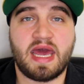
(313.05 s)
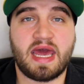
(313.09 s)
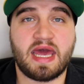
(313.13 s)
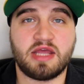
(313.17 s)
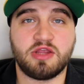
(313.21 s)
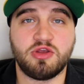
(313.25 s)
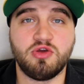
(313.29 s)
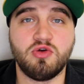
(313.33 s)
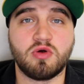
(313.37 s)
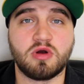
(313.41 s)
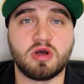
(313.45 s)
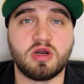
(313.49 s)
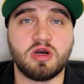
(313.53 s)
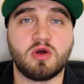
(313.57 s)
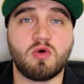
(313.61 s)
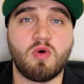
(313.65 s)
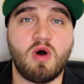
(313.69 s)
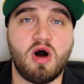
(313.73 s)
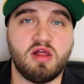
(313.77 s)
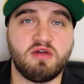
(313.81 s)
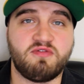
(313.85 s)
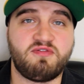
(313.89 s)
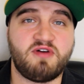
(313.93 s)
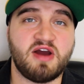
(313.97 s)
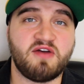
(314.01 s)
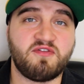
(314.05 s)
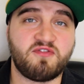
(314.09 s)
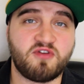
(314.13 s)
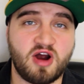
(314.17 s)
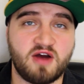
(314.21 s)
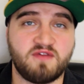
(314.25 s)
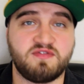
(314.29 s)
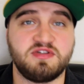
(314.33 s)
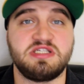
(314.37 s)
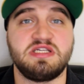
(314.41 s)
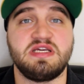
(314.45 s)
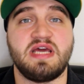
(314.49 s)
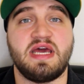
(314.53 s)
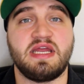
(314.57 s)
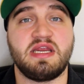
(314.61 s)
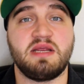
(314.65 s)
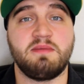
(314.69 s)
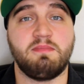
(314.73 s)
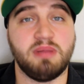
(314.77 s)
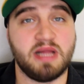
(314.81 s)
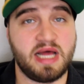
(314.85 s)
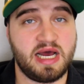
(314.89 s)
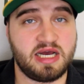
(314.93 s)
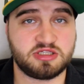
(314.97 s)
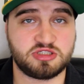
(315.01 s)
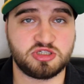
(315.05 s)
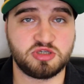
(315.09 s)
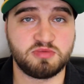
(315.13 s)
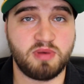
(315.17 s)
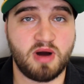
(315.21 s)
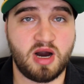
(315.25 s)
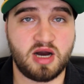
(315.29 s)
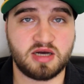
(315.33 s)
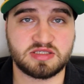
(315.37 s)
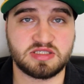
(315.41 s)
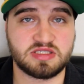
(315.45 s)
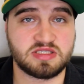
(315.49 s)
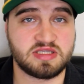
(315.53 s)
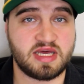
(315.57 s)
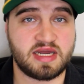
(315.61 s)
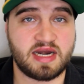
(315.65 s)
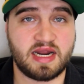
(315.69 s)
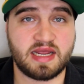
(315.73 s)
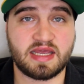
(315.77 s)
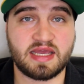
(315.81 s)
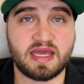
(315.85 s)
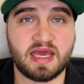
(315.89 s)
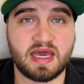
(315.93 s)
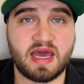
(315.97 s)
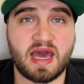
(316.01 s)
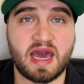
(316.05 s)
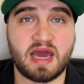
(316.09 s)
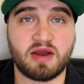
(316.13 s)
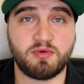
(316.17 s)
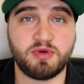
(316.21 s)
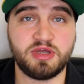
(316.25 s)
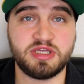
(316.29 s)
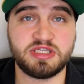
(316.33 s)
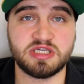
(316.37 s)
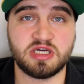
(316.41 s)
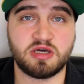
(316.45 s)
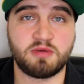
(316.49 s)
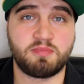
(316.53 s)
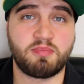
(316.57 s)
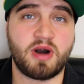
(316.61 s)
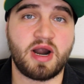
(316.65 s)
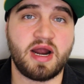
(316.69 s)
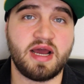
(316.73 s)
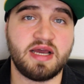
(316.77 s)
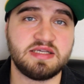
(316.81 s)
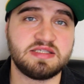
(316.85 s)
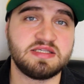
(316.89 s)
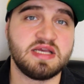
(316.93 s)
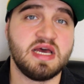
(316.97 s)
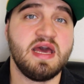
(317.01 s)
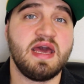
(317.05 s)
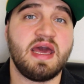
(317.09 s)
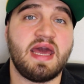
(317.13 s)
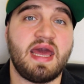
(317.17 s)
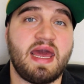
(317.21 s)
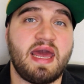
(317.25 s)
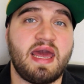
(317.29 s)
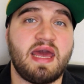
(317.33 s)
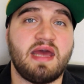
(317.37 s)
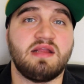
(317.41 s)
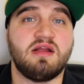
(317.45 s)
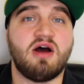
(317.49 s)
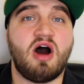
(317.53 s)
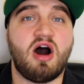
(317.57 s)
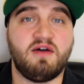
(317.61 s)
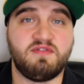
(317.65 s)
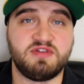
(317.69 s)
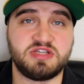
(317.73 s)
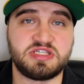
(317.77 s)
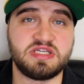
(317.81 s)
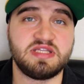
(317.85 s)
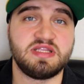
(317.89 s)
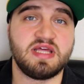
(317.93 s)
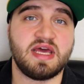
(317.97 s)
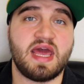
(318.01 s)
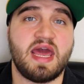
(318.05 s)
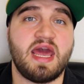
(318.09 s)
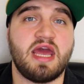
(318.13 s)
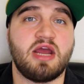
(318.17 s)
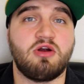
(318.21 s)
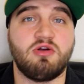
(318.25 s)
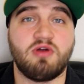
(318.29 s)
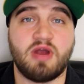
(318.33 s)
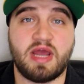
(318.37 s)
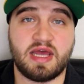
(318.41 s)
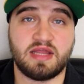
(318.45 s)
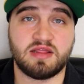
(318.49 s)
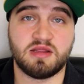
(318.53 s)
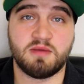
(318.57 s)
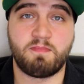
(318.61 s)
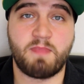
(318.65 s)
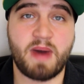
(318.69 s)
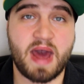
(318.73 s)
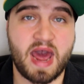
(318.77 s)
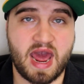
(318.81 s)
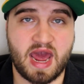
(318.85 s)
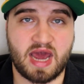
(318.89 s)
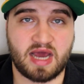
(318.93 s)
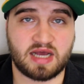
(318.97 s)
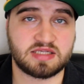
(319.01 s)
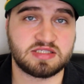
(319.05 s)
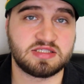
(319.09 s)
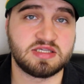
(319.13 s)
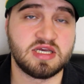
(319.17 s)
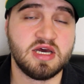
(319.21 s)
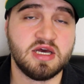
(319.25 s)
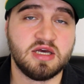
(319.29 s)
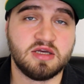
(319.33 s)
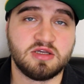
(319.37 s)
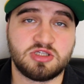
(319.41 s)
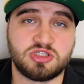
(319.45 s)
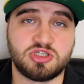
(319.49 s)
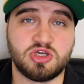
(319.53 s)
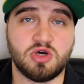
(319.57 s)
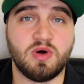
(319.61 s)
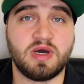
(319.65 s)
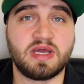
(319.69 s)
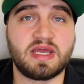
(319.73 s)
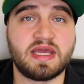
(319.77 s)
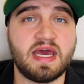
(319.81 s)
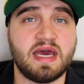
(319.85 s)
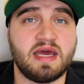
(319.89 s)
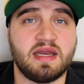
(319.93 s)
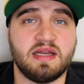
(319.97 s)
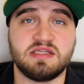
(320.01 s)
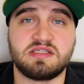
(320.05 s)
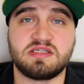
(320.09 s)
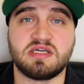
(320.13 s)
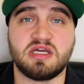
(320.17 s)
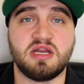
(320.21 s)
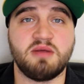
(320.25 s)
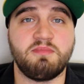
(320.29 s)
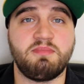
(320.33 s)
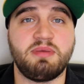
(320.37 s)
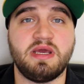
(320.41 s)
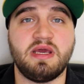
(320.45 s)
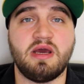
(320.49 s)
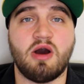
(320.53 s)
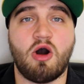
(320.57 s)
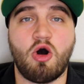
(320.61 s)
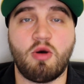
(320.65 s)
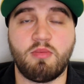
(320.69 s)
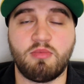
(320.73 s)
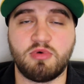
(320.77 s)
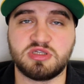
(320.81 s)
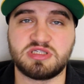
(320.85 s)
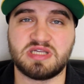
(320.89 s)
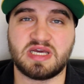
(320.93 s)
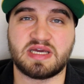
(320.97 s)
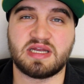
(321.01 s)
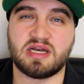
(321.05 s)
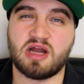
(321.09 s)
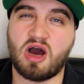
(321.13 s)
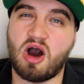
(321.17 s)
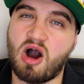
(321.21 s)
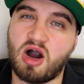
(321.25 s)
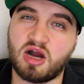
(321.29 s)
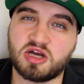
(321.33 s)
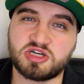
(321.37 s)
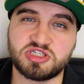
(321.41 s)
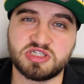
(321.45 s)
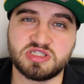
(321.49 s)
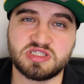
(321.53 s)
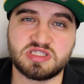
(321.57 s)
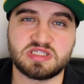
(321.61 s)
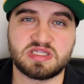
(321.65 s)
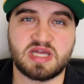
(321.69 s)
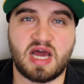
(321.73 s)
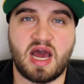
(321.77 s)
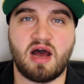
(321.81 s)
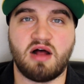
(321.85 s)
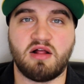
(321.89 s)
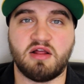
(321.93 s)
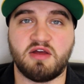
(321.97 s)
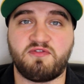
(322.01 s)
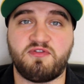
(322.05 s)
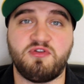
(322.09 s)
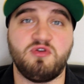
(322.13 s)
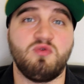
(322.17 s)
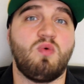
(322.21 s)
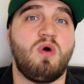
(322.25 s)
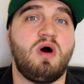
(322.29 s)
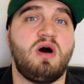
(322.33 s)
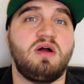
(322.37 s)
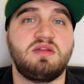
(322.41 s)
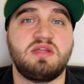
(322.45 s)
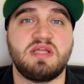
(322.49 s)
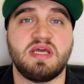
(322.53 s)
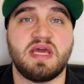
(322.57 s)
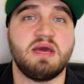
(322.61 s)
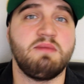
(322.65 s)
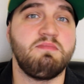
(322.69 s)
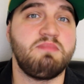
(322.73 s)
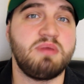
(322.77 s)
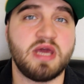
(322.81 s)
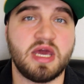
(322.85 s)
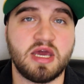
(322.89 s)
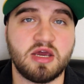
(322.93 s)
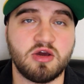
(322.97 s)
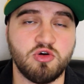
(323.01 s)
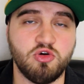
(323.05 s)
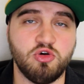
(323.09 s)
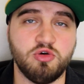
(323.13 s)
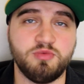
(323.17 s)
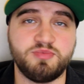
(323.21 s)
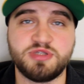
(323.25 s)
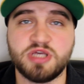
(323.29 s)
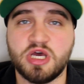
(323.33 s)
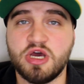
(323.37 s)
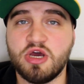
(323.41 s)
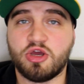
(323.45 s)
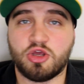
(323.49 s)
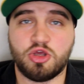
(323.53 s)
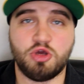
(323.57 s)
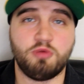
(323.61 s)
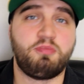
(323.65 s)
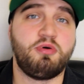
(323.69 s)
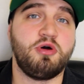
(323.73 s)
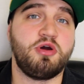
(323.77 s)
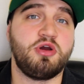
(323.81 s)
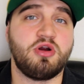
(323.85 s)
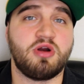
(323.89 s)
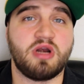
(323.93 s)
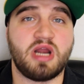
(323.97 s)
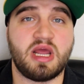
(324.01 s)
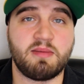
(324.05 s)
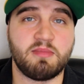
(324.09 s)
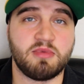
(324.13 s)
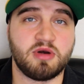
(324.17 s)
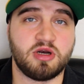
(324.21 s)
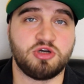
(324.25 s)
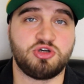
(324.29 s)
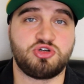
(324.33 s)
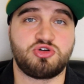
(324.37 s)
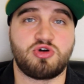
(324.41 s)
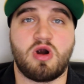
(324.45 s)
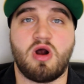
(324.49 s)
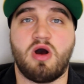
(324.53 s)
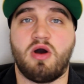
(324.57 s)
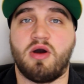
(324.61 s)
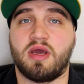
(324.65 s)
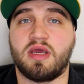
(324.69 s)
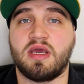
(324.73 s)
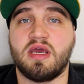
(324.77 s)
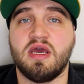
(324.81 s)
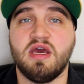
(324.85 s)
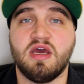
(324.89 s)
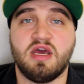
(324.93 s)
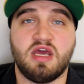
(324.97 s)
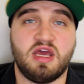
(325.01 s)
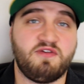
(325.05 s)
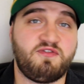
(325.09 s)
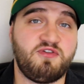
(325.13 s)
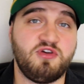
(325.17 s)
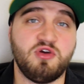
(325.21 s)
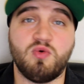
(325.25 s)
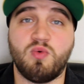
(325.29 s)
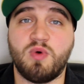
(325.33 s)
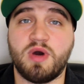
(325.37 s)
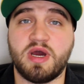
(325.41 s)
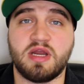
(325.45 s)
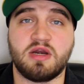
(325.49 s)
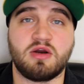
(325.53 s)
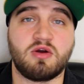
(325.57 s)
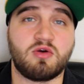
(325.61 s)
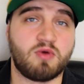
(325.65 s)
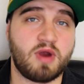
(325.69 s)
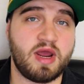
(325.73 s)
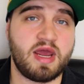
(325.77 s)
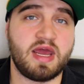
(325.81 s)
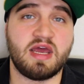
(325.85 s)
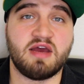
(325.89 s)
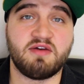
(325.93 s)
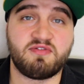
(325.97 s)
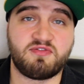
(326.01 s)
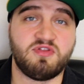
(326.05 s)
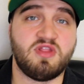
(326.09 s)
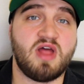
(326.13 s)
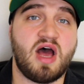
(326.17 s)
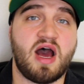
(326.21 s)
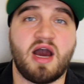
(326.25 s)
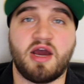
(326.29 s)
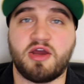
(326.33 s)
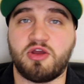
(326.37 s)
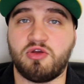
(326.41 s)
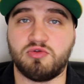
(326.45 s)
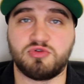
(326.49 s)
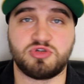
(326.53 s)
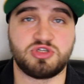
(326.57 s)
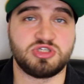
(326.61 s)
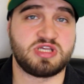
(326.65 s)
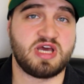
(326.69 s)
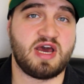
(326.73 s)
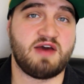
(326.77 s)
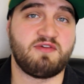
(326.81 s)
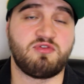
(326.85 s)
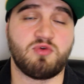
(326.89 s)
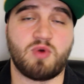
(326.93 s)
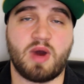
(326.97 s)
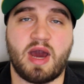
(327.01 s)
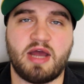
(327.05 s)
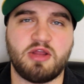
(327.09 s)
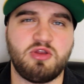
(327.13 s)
And you're going to qualify for obviously any blaster boxes that I get at retail price, and obviously the hanger and the packs. So again, it's going to be almost like an auction style. If you want the NBA hoops, you put your name in a drawing. If you win, great. If not, you'll just have to.